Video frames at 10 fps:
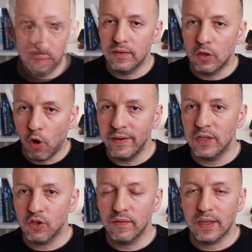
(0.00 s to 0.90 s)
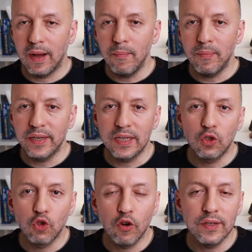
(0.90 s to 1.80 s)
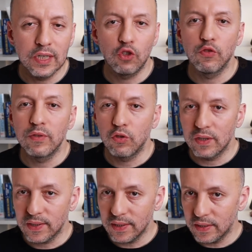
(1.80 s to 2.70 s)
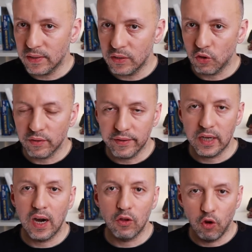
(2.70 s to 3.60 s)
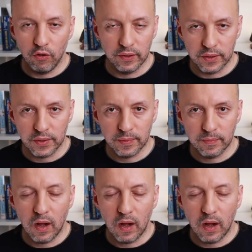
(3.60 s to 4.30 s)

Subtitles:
The owners of the company don't need to be US citizens or green card holders.